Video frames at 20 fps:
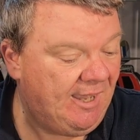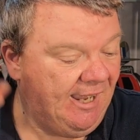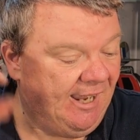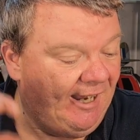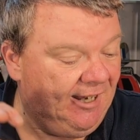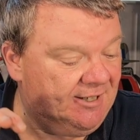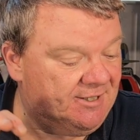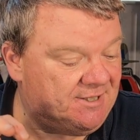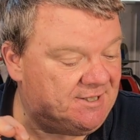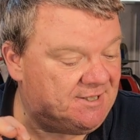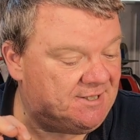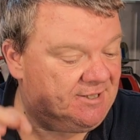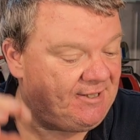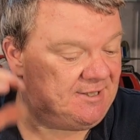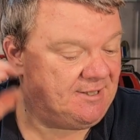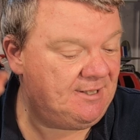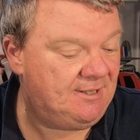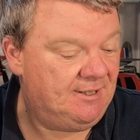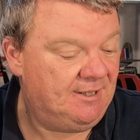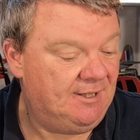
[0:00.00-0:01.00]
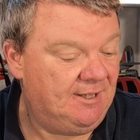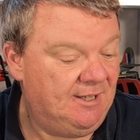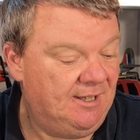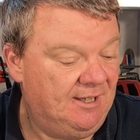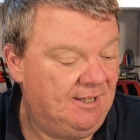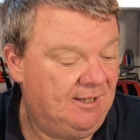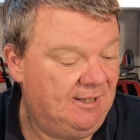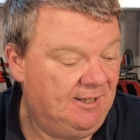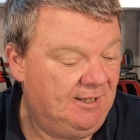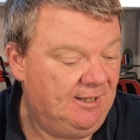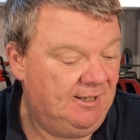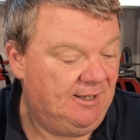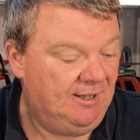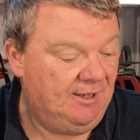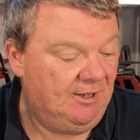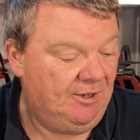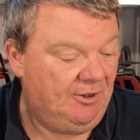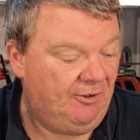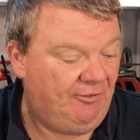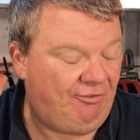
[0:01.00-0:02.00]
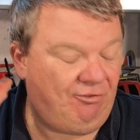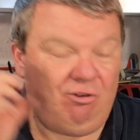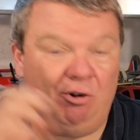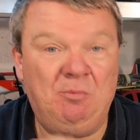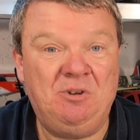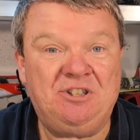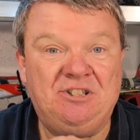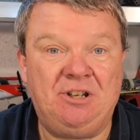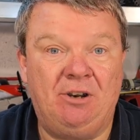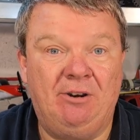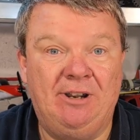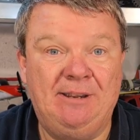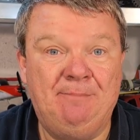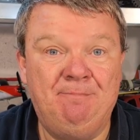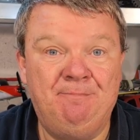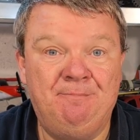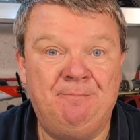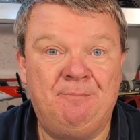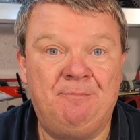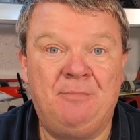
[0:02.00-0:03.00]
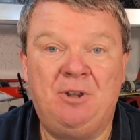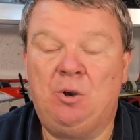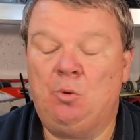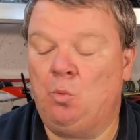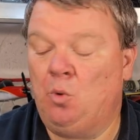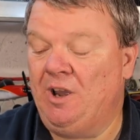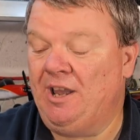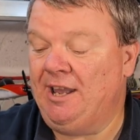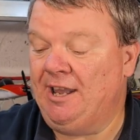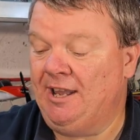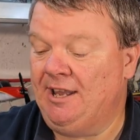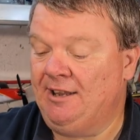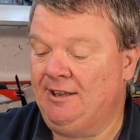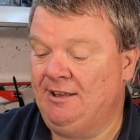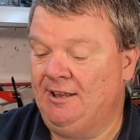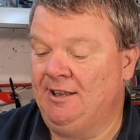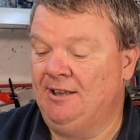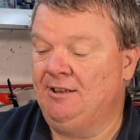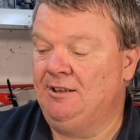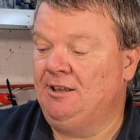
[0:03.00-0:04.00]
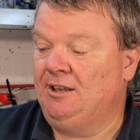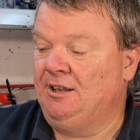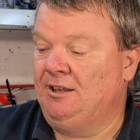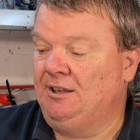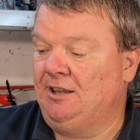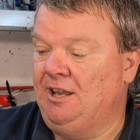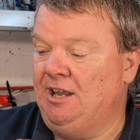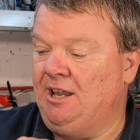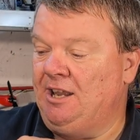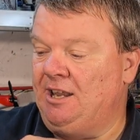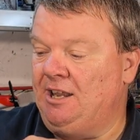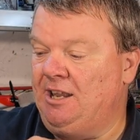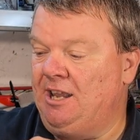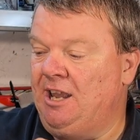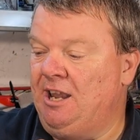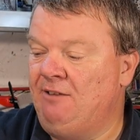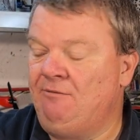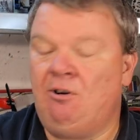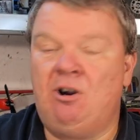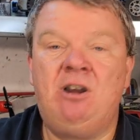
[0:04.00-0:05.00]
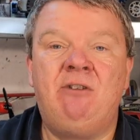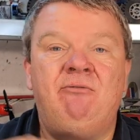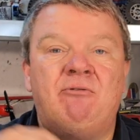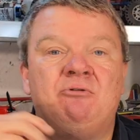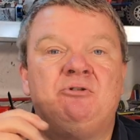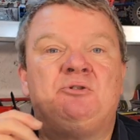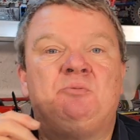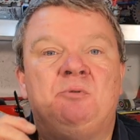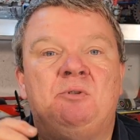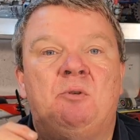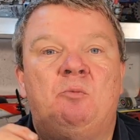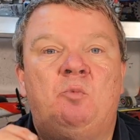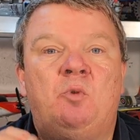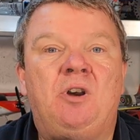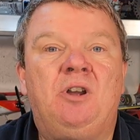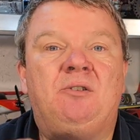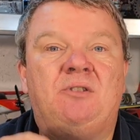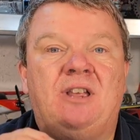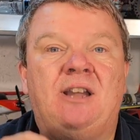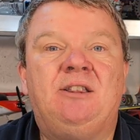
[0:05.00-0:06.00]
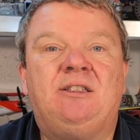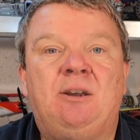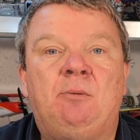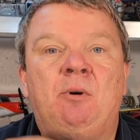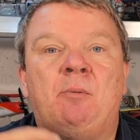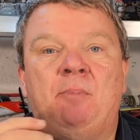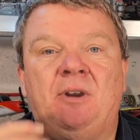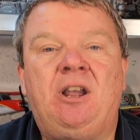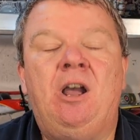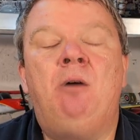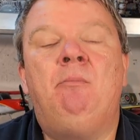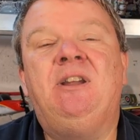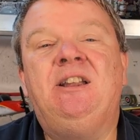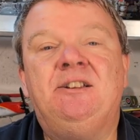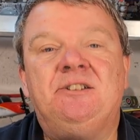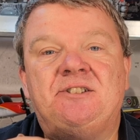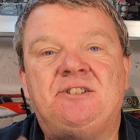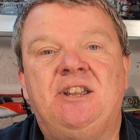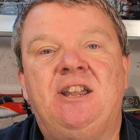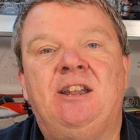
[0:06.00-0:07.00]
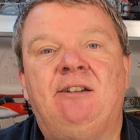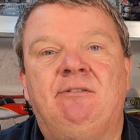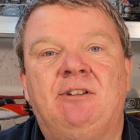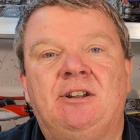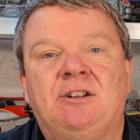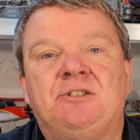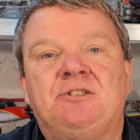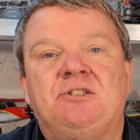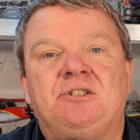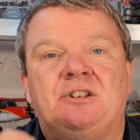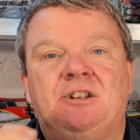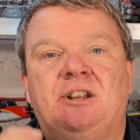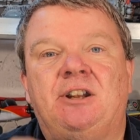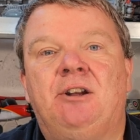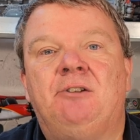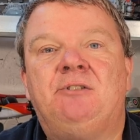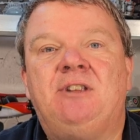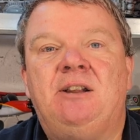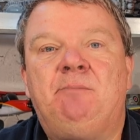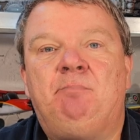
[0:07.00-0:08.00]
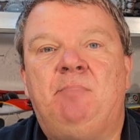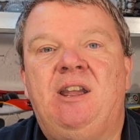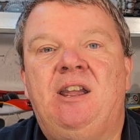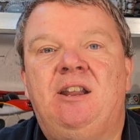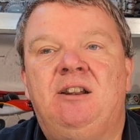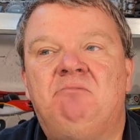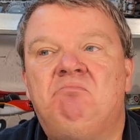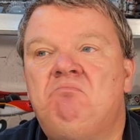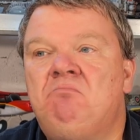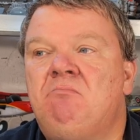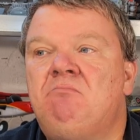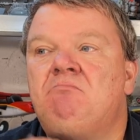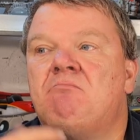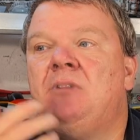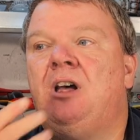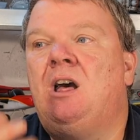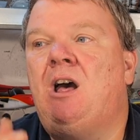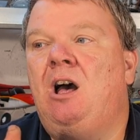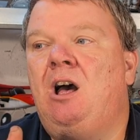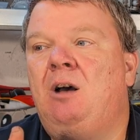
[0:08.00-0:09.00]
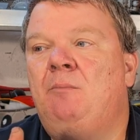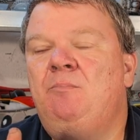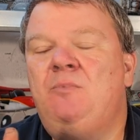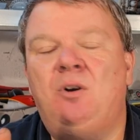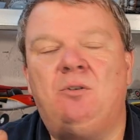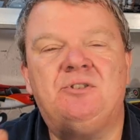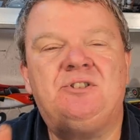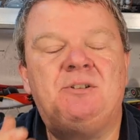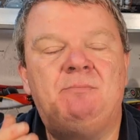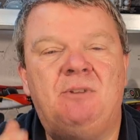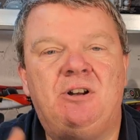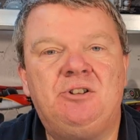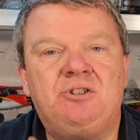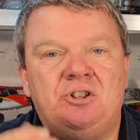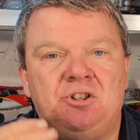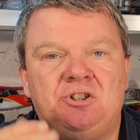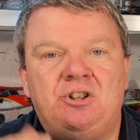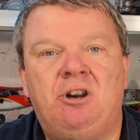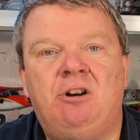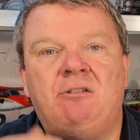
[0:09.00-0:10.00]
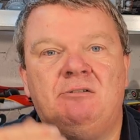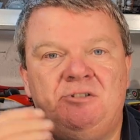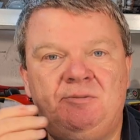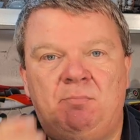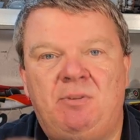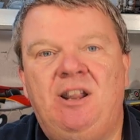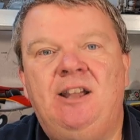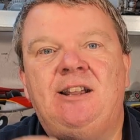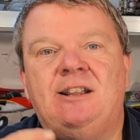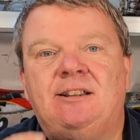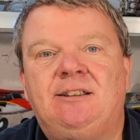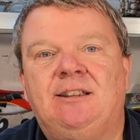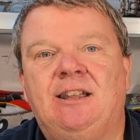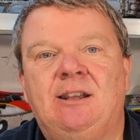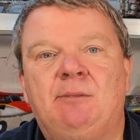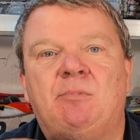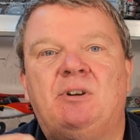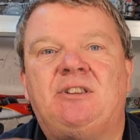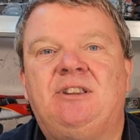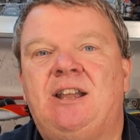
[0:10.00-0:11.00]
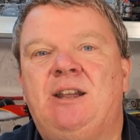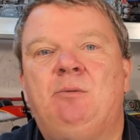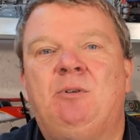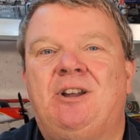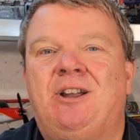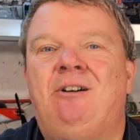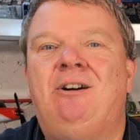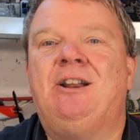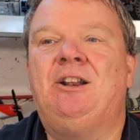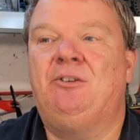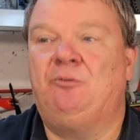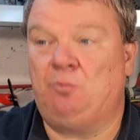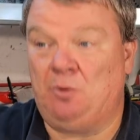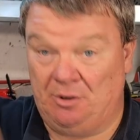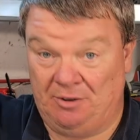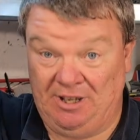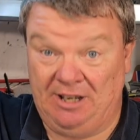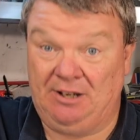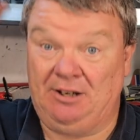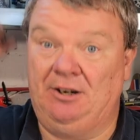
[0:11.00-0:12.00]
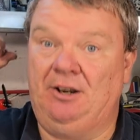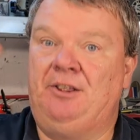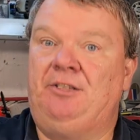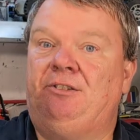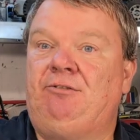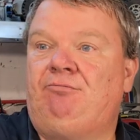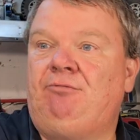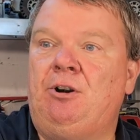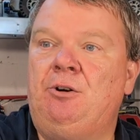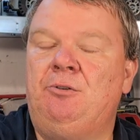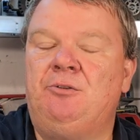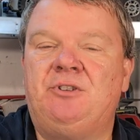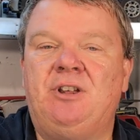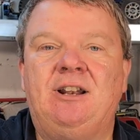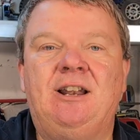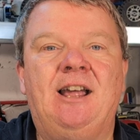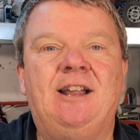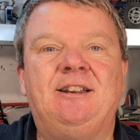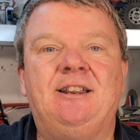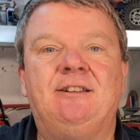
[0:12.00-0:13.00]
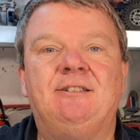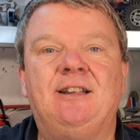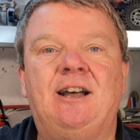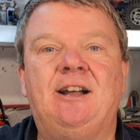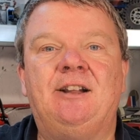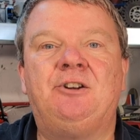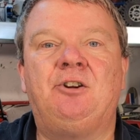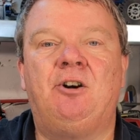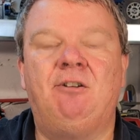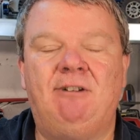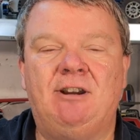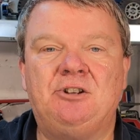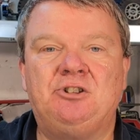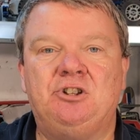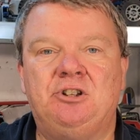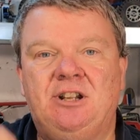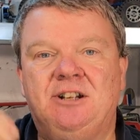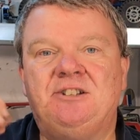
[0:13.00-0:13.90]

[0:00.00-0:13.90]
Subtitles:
It's from a time where air rifles they were becoming serious. You know, they'd been not so much a child's plaything, but they were kind of, well, they're going to throw the lead in that direction.